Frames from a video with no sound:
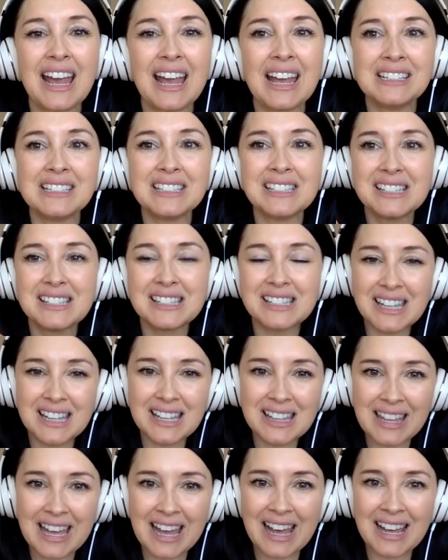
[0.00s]
And to
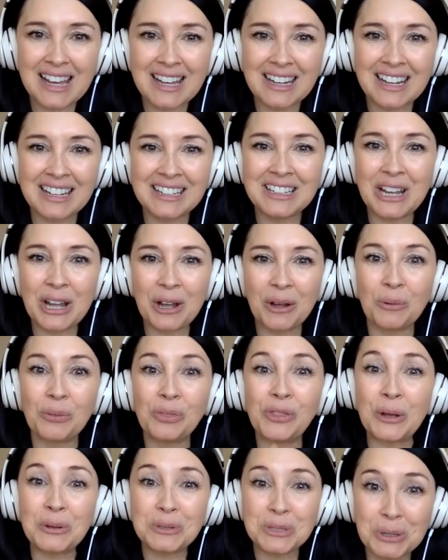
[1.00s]
see that and know
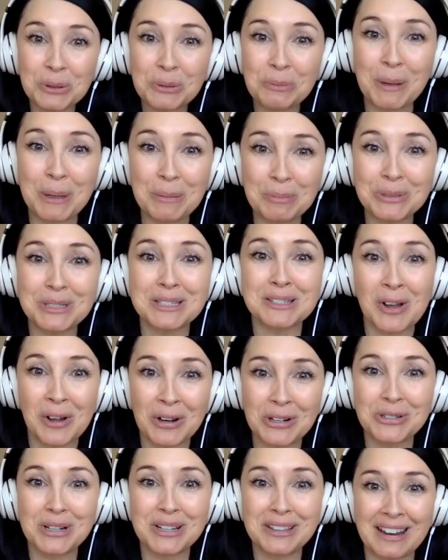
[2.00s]
those are the people's
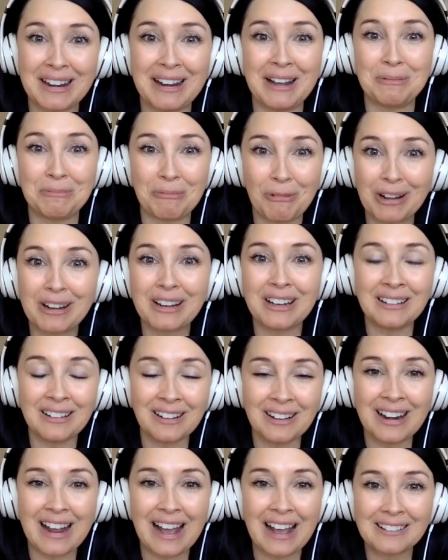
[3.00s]
laundry that I'm working
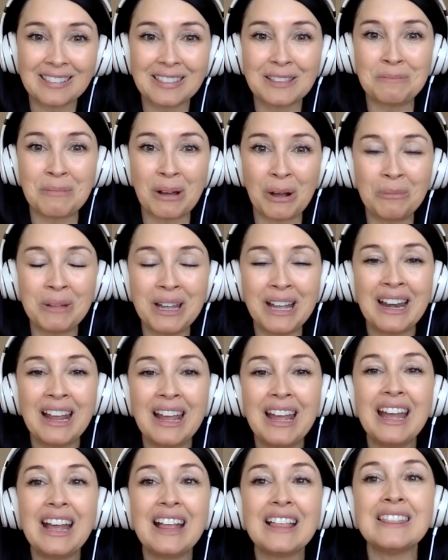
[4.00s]
on at the moment,
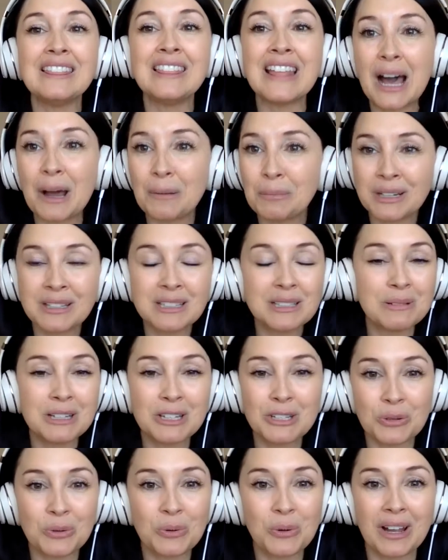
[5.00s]
that brings me
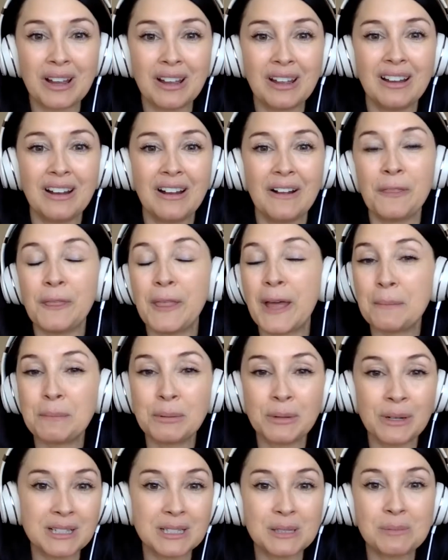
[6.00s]
joy. That
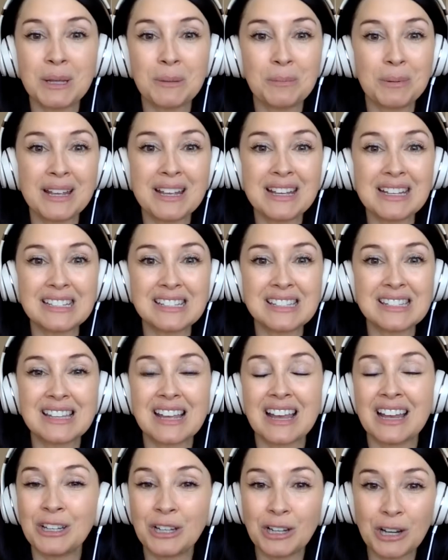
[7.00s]
brings me peace.
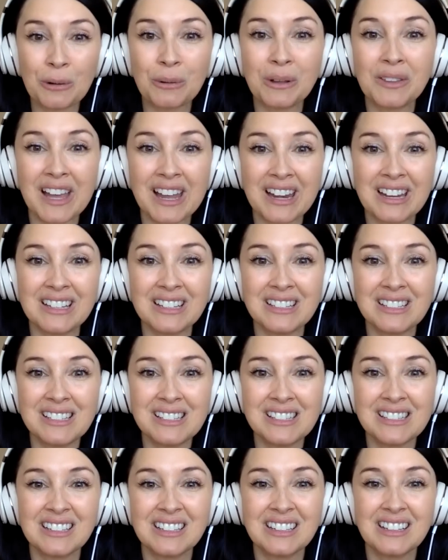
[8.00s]
And you know what that
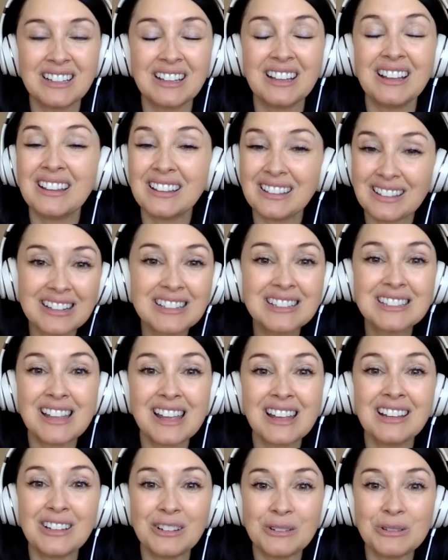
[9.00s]
is? That's
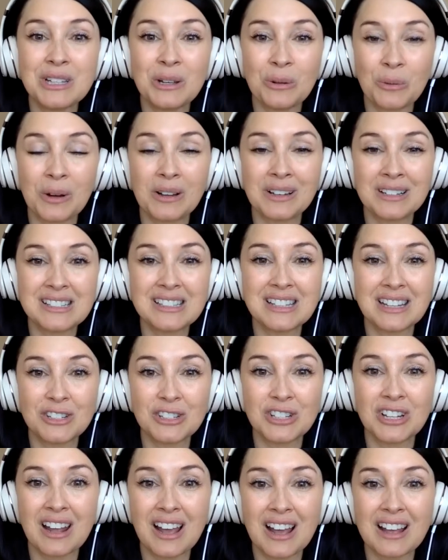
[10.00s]
like using
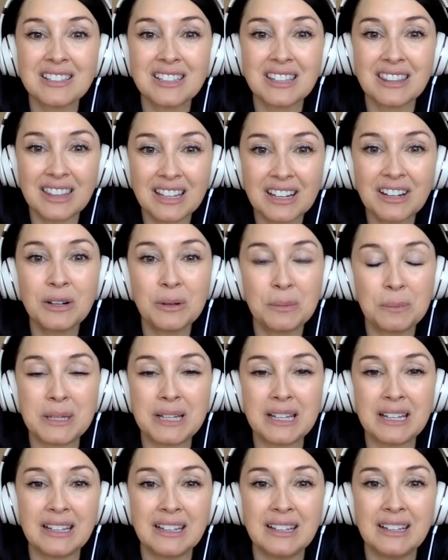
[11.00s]
organization as
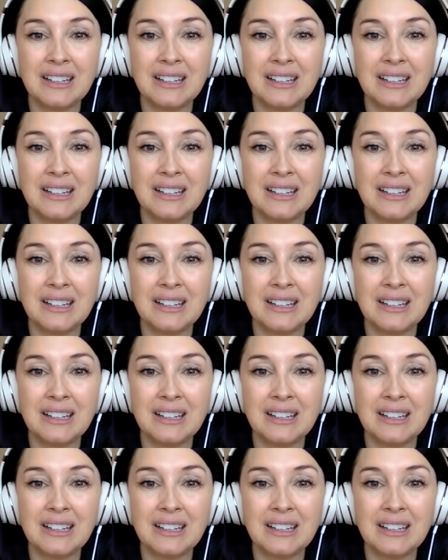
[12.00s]
therapy.